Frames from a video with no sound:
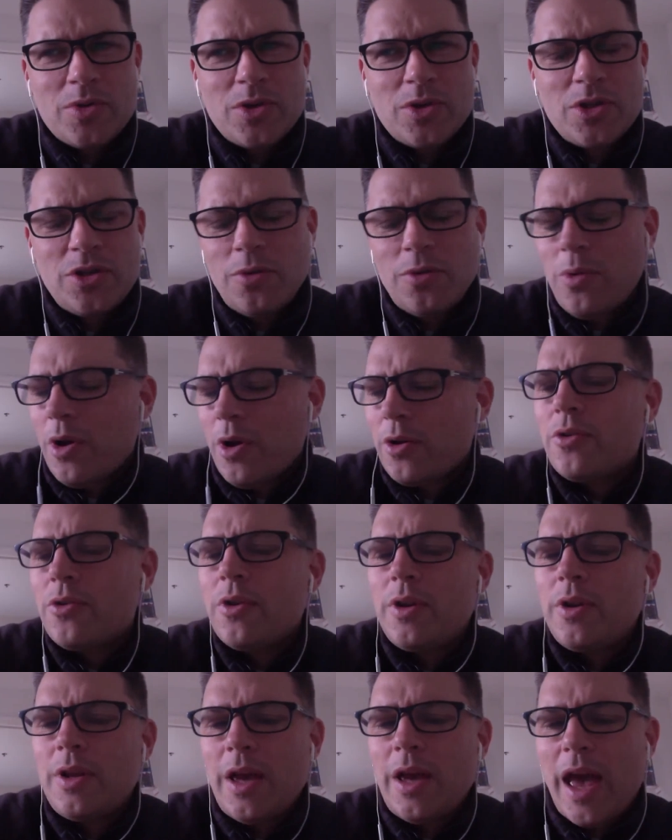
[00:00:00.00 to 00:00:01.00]

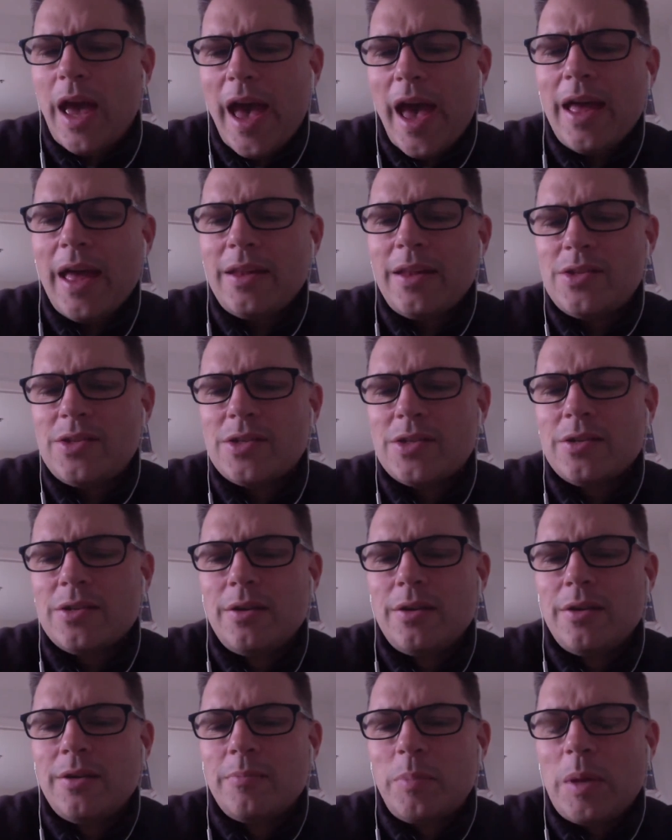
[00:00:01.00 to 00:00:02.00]
200 ads,
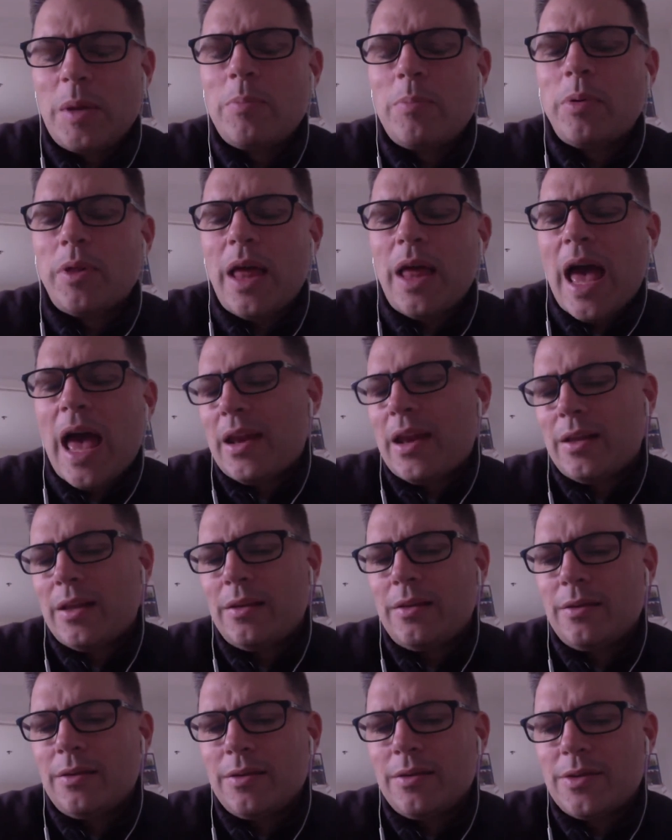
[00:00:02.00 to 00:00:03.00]
people
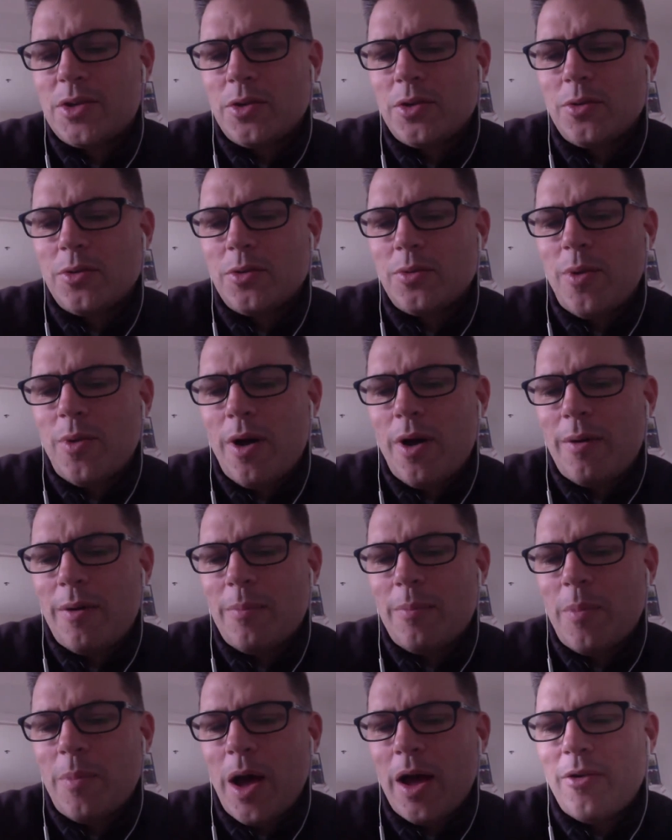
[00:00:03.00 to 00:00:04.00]
adding to
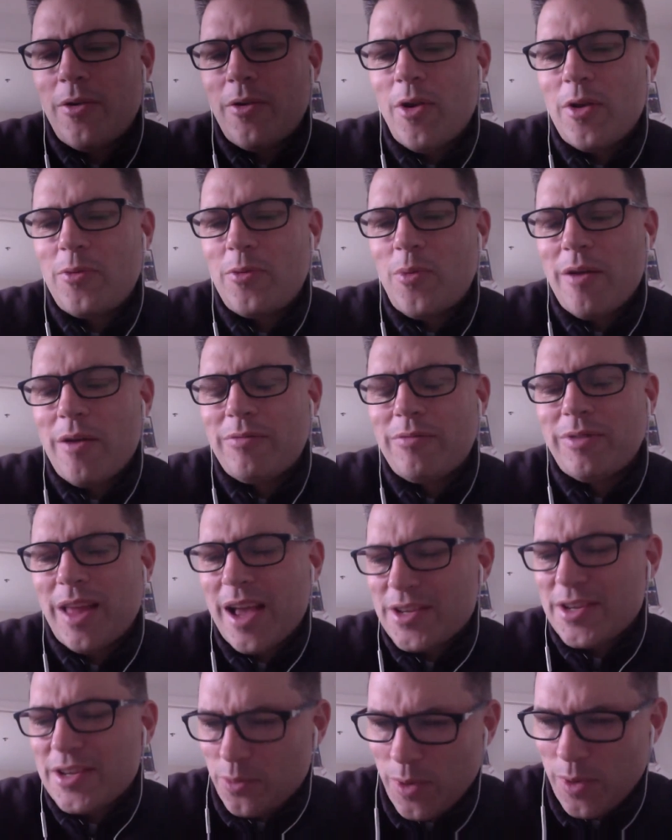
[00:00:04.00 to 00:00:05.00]
Higher Ed Rev
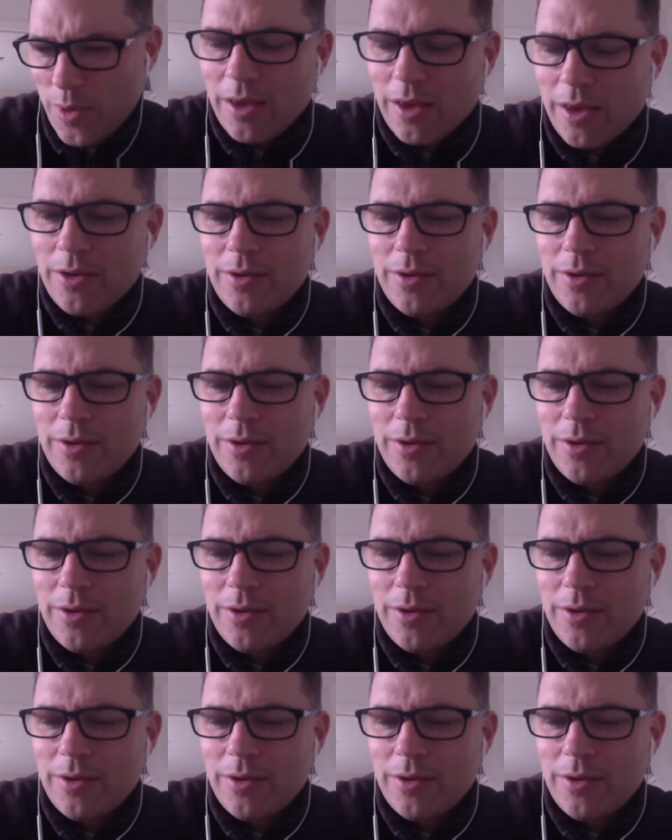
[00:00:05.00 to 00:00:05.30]
last week.